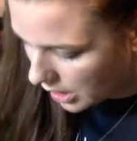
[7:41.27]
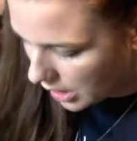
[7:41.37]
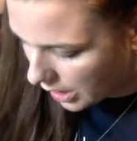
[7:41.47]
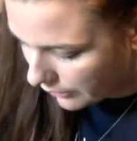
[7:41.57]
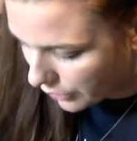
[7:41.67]

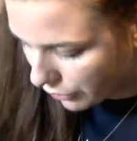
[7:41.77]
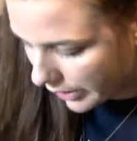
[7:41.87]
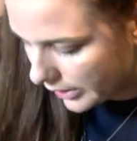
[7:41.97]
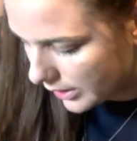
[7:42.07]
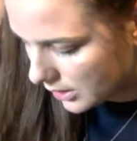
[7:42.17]
I have no
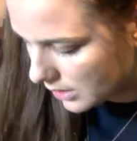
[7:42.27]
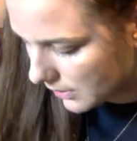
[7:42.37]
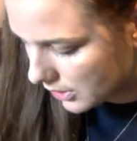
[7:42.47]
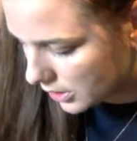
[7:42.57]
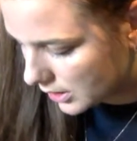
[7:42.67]
redness,
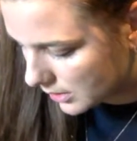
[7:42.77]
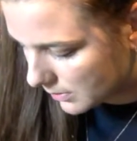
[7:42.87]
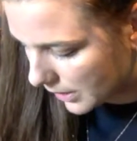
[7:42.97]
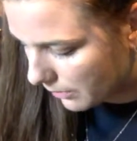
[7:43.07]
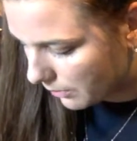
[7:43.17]
especially since
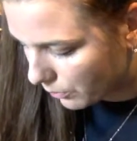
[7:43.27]
my